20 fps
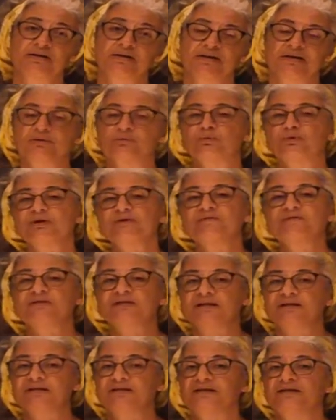And we've
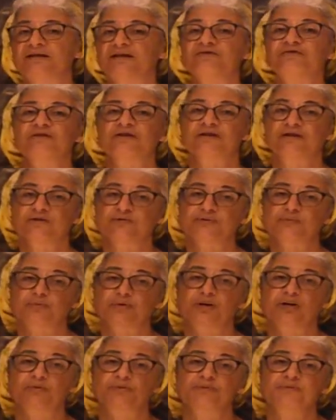done enough of those
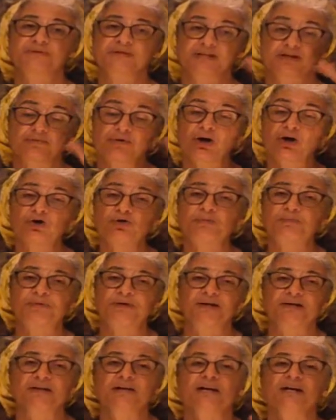problems that I'm
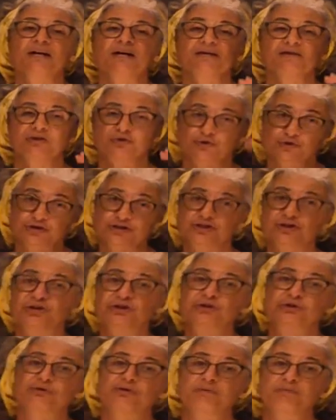hoping that you're starting
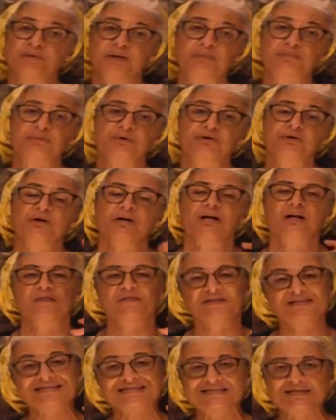to remember the
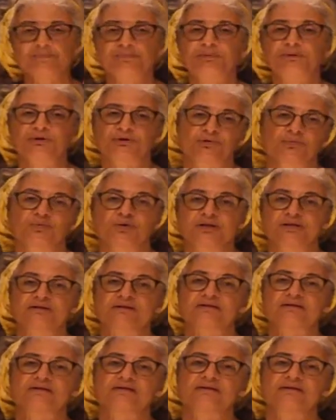simpler
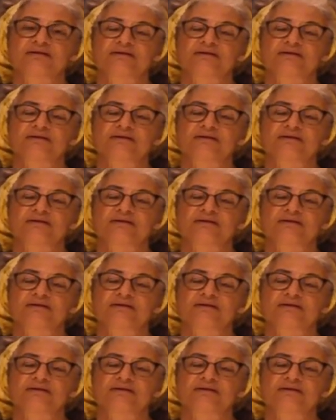ones.